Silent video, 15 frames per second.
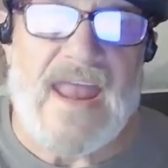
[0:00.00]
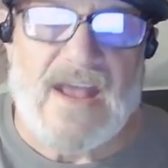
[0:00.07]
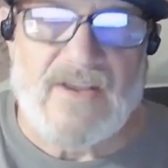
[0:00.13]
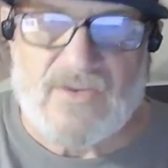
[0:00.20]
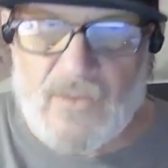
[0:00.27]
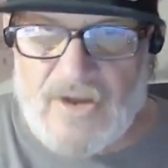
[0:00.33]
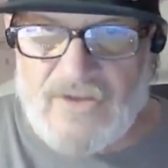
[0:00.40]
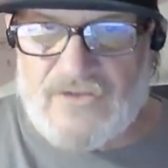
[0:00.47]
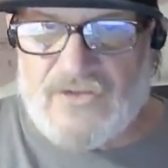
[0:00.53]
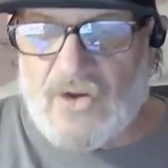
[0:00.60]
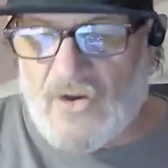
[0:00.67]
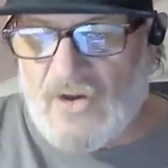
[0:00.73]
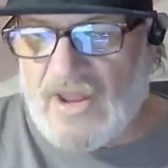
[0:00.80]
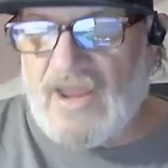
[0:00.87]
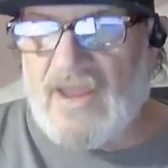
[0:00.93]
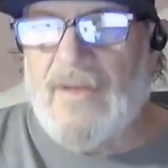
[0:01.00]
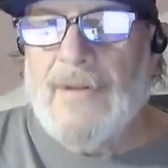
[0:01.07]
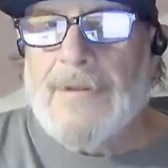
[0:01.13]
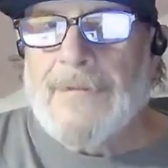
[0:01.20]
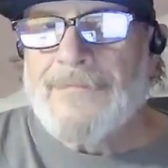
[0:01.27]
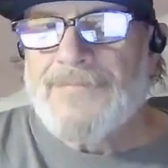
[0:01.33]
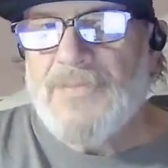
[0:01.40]
As we journey,
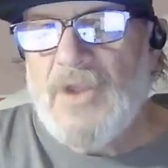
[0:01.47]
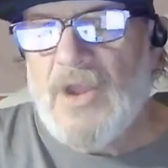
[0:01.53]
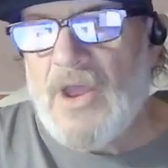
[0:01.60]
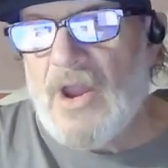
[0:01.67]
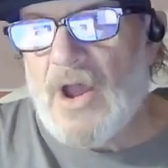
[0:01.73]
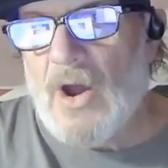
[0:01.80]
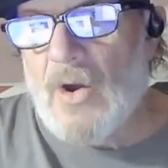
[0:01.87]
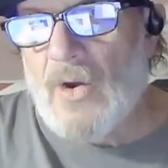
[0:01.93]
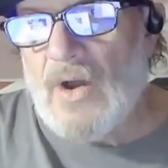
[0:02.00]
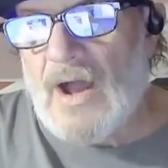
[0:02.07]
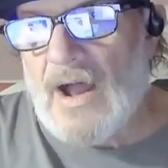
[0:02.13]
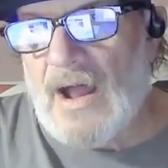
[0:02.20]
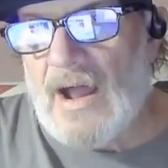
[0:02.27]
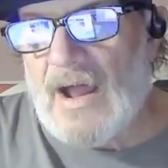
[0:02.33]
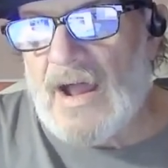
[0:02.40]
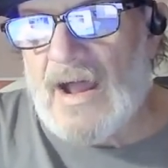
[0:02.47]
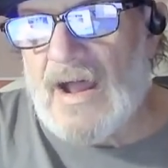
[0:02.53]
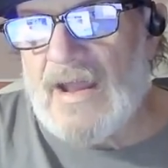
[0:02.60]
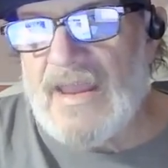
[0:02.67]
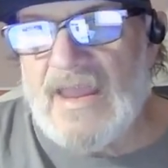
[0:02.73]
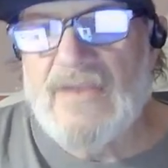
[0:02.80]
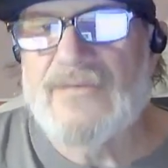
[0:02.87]
you know, uh, uh,
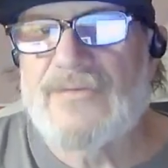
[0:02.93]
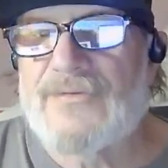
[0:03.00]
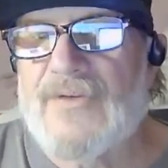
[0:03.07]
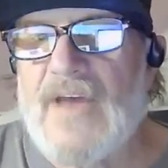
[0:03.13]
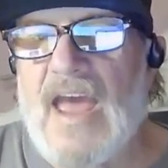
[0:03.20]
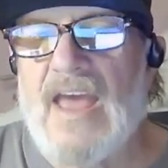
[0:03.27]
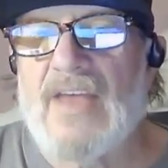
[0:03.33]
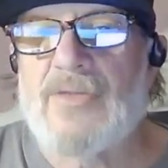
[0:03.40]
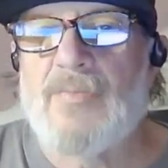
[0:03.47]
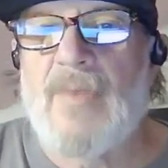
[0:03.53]
in faith,